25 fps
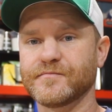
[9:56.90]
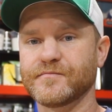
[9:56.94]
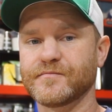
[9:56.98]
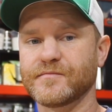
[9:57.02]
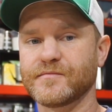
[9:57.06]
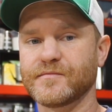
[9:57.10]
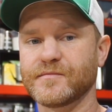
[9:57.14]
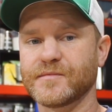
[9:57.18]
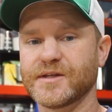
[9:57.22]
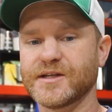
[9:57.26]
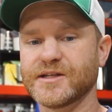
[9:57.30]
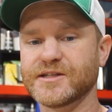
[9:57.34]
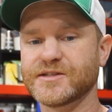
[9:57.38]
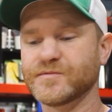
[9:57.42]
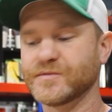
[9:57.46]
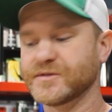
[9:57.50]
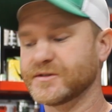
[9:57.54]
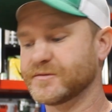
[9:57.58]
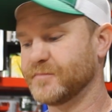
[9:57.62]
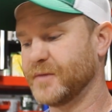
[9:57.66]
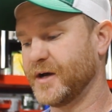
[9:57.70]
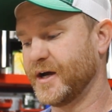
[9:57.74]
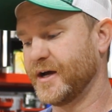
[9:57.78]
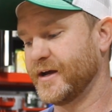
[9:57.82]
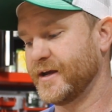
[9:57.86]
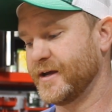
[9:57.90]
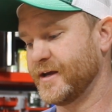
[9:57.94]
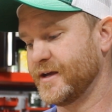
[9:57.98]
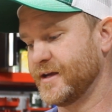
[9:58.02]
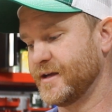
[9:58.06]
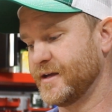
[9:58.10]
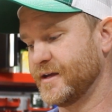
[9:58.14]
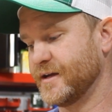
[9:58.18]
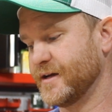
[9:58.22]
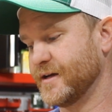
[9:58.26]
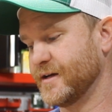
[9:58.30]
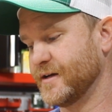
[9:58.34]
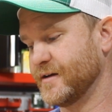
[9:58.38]
this was
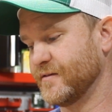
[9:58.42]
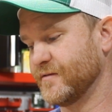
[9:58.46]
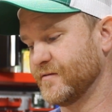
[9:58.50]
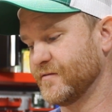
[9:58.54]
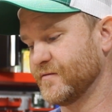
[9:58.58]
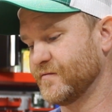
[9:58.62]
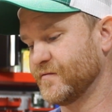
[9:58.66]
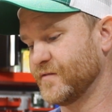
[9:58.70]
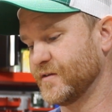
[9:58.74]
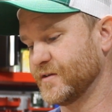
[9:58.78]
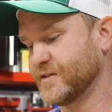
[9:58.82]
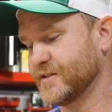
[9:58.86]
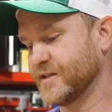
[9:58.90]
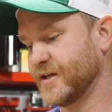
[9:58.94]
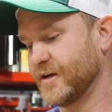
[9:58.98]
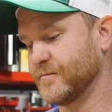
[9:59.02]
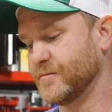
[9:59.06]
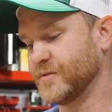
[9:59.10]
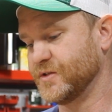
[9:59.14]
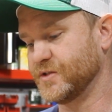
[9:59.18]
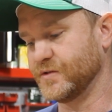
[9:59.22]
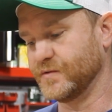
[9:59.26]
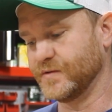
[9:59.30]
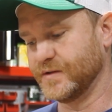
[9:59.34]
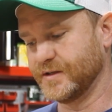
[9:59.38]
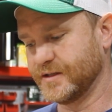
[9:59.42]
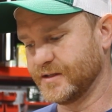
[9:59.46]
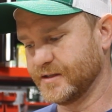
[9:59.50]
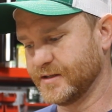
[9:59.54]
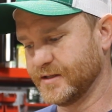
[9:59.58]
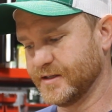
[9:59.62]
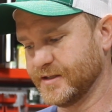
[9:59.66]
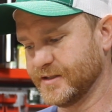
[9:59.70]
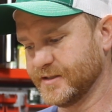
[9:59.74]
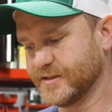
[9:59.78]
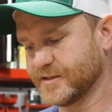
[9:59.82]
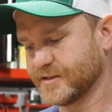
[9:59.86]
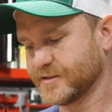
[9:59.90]
my first time doing
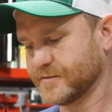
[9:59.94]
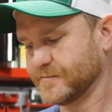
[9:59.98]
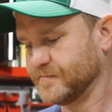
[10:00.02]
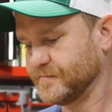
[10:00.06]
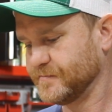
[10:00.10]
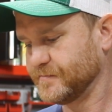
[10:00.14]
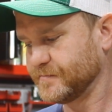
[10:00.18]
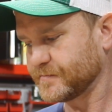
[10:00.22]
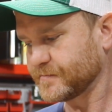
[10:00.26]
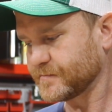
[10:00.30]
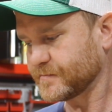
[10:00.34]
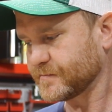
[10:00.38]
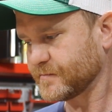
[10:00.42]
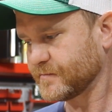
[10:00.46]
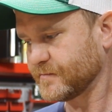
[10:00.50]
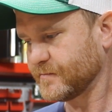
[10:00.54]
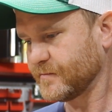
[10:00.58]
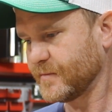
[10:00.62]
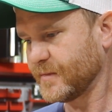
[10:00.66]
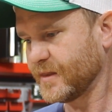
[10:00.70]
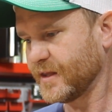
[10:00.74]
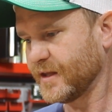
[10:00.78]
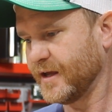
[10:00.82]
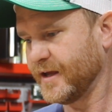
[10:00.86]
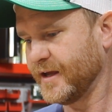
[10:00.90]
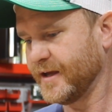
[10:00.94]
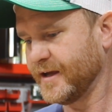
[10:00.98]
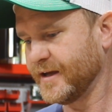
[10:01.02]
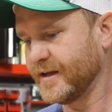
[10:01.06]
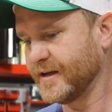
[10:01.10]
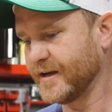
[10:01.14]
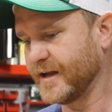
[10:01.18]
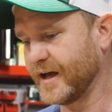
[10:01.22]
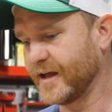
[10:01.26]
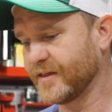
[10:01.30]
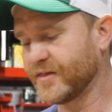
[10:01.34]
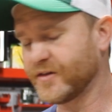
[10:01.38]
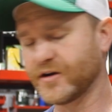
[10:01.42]
this. and
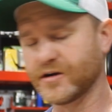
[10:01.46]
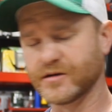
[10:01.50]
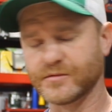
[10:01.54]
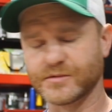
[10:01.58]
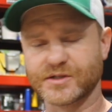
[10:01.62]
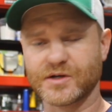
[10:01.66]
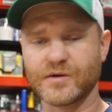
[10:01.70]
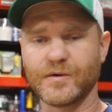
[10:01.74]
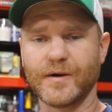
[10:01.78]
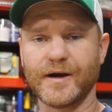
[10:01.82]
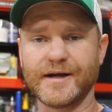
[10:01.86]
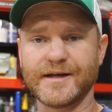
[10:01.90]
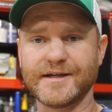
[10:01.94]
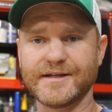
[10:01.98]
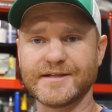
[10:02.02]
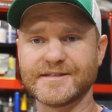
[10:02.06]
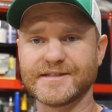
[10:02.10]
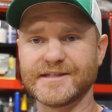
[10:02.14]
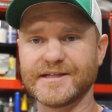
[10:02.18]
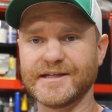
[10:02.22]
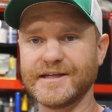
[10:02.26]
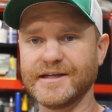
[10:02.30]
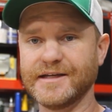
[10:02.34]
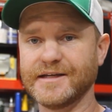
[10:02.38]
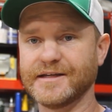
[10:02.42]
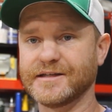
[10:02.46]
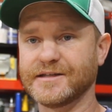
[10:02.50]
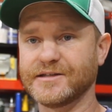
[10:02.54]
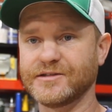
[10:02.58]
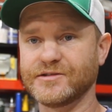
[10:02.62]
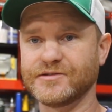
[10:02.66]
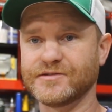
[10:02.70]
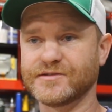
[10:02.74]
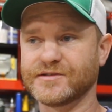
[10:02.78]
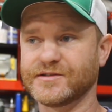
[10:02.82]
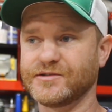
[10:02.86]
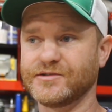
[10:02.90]
I thought it was quite easy. You just